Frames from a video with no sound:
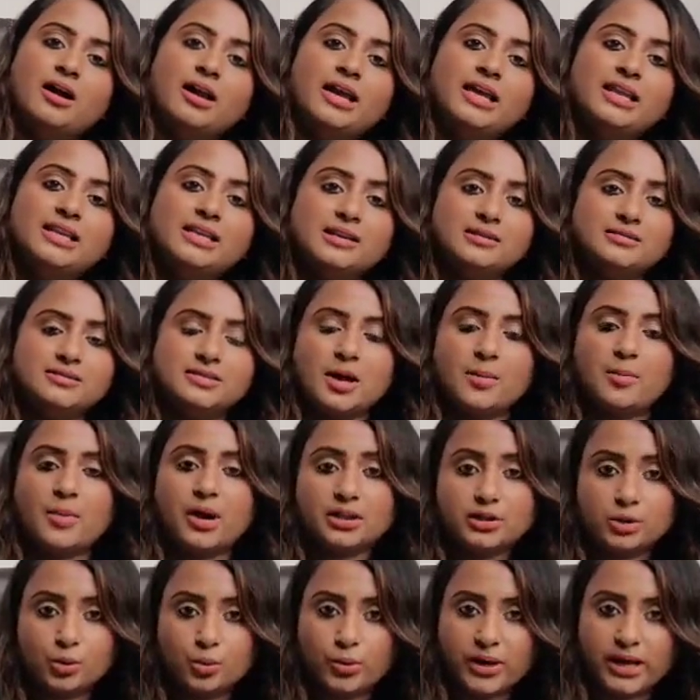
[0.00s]
in some
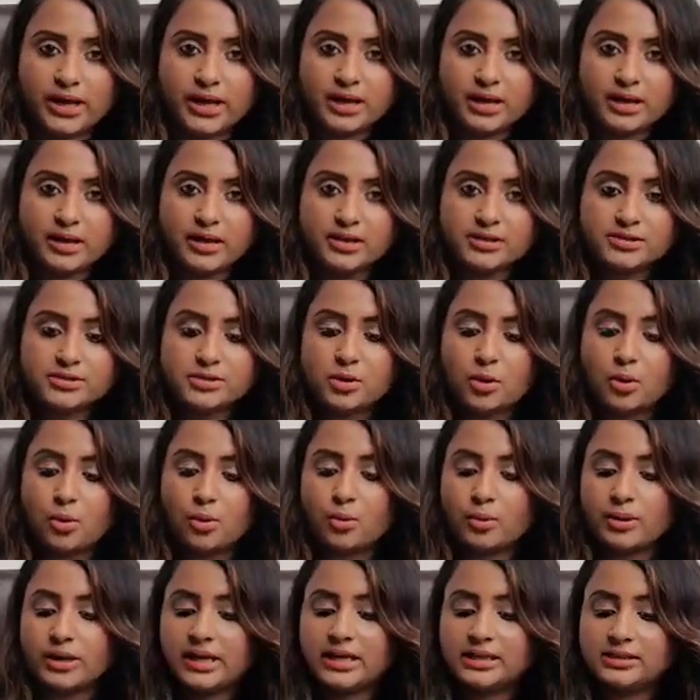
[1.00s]
other way.
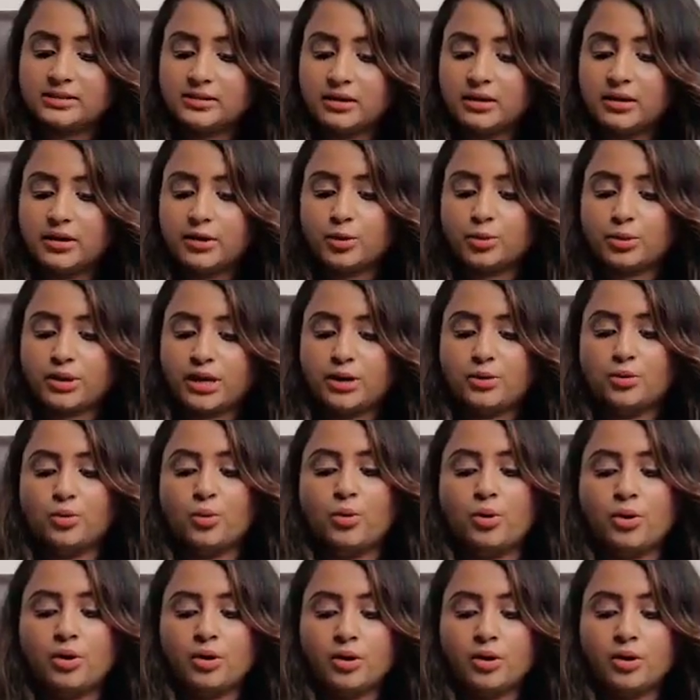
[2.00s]
So either you can